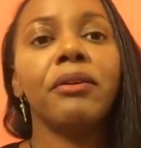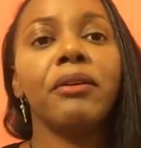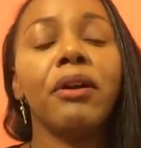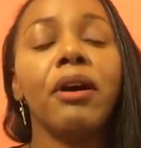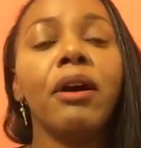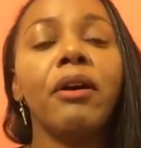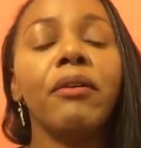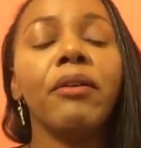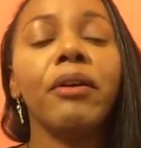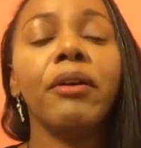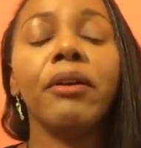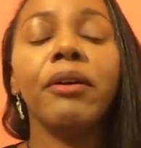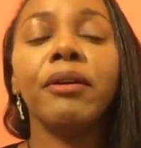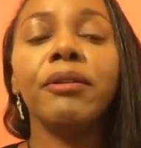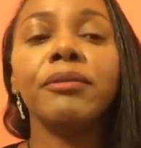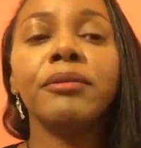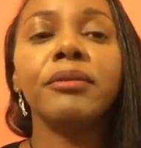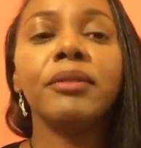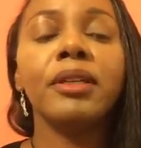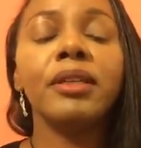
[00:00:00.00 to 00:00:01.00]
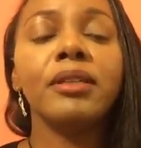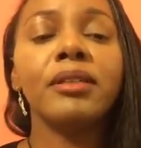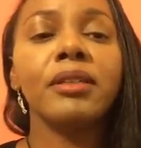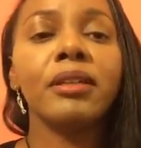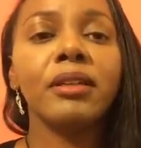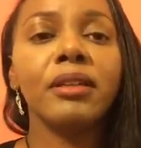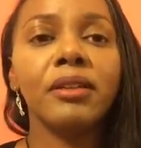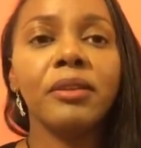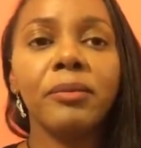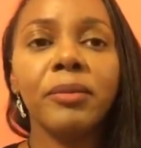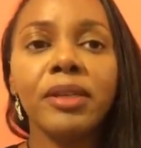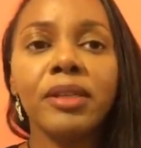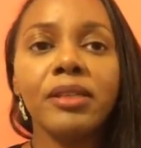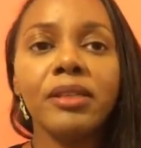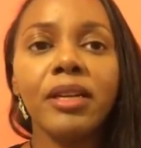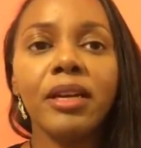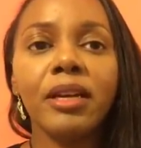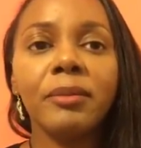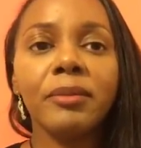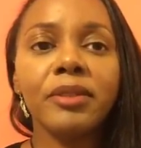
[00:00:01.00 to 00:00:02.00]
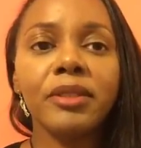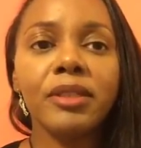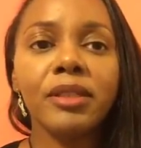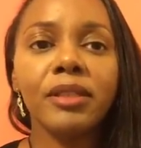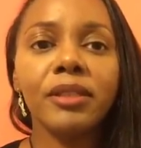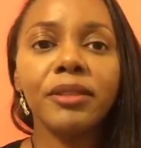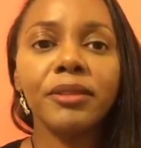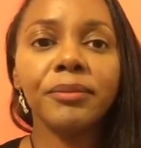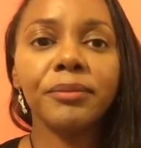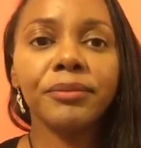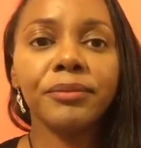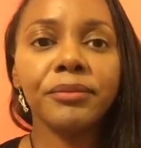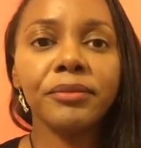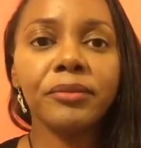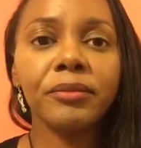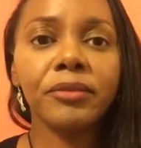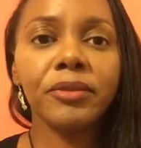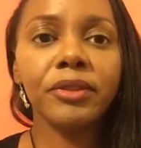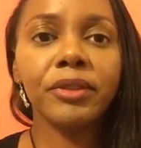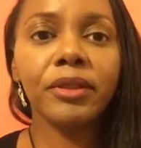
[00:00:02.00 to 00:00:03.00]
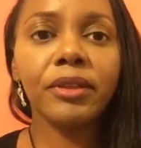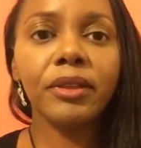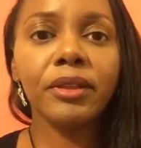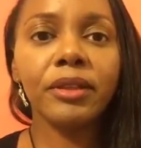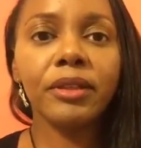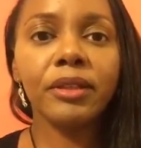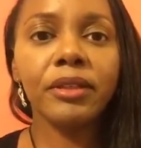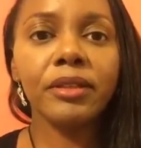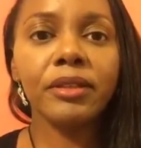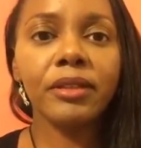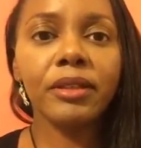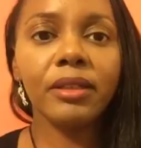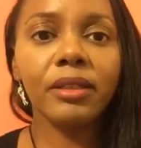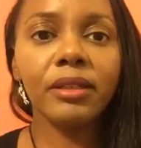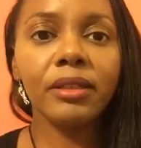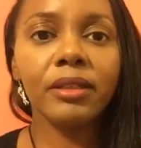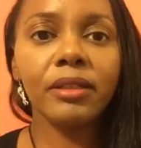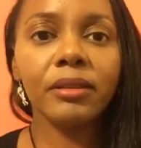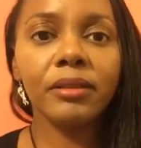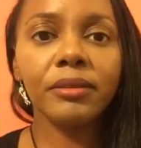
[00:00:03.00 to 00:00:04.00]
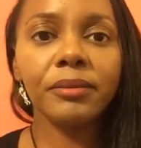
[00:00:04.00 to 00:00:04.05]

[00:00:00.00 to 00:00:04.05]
Oh no, he didn't say nothing about Yamasee. I'm sorry, he didn't say nothing.